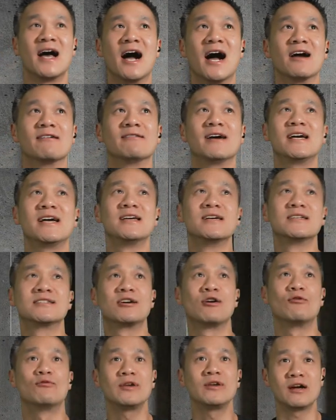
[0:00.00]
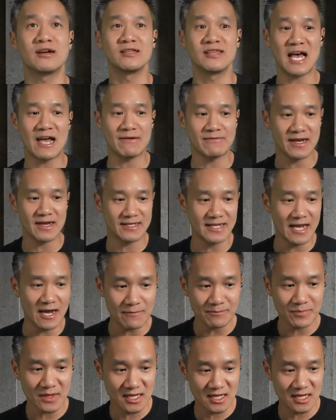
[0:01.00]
All right, so we are live right now.